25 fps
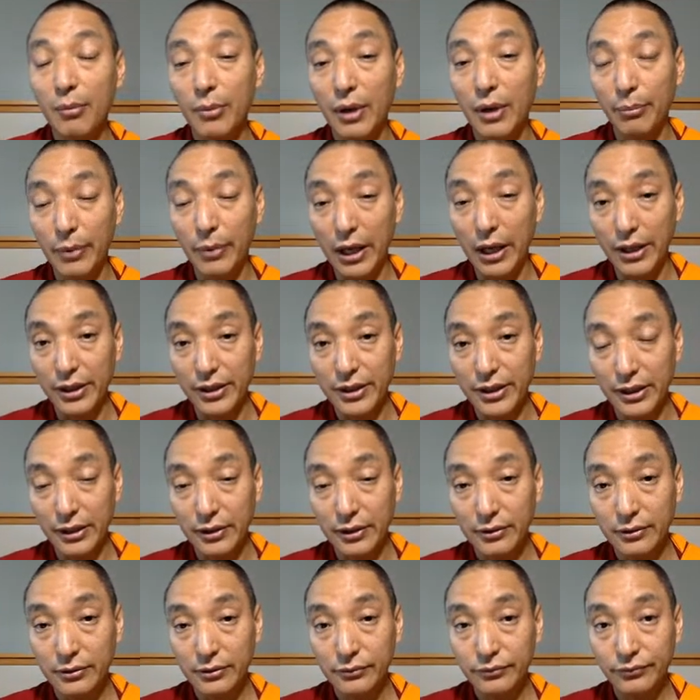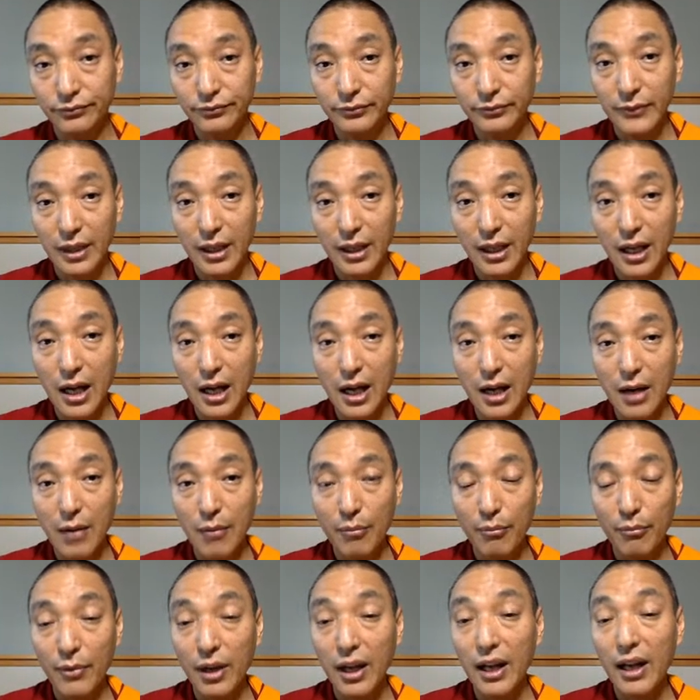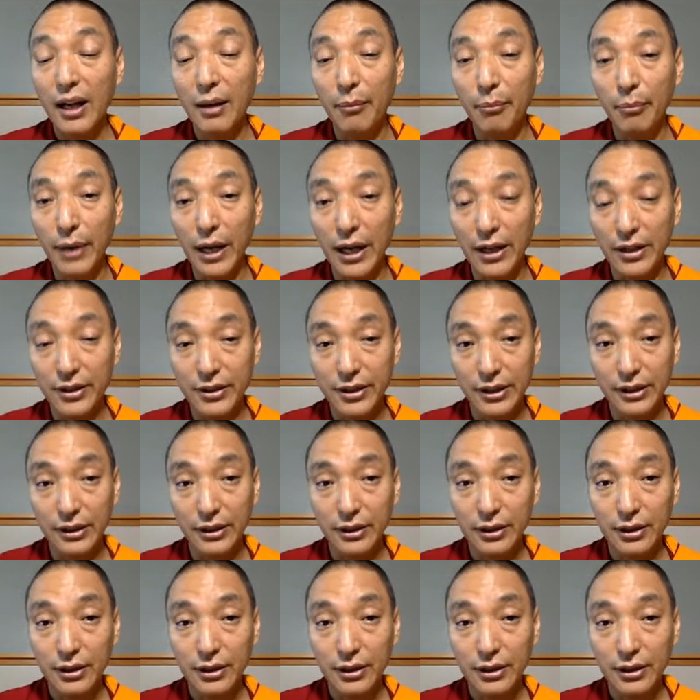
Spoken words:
abiding? Calm abiding.